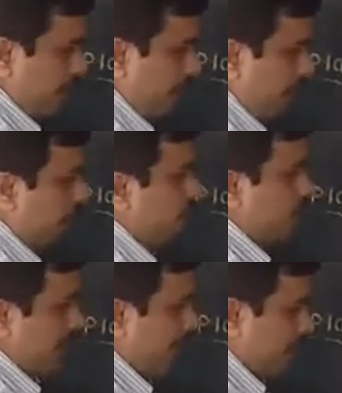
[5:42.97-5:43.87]
embryo
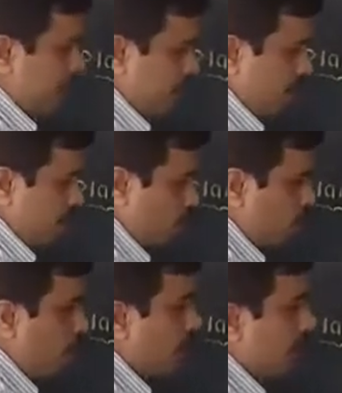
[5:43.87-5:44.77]
sac
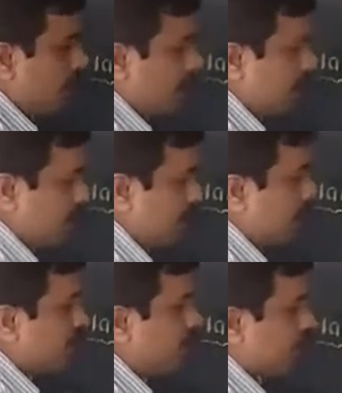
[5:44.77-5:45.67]
through the
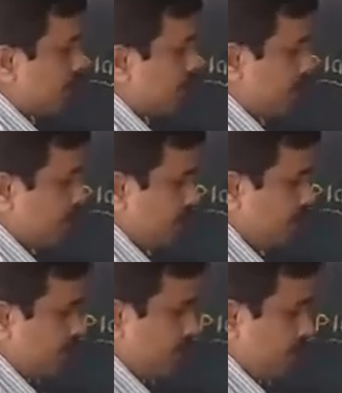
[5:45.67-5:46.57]
synergids.
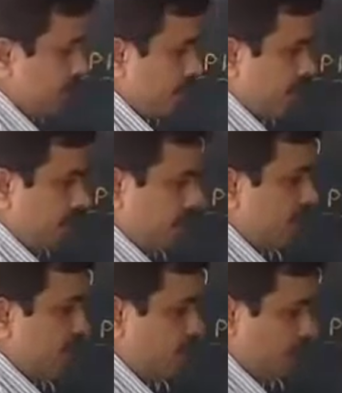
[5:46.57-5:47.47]

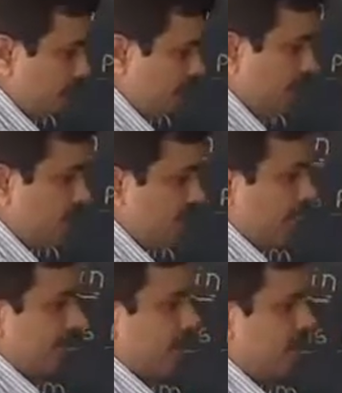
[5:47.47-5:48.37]
This process is known
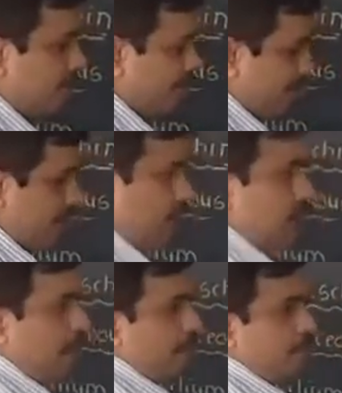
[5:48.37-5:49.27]
as the
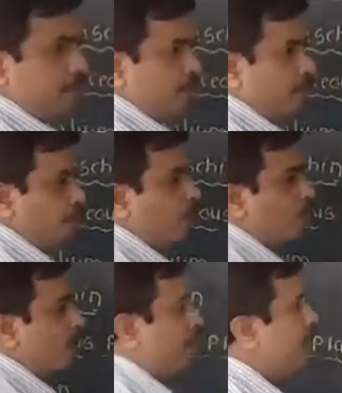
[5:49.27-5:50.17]

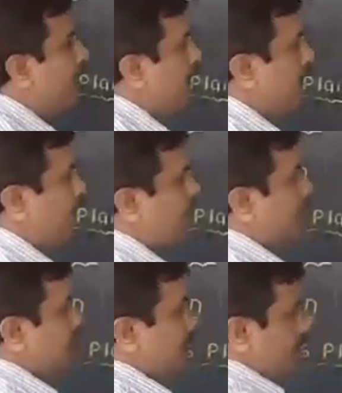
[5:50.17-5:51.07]
porogamy,
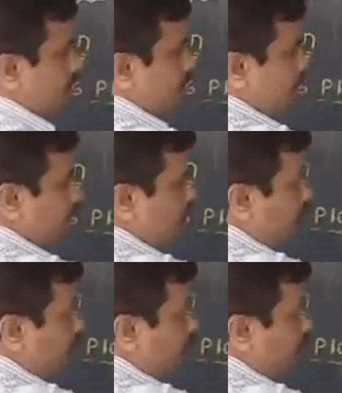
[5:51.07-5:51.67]
and this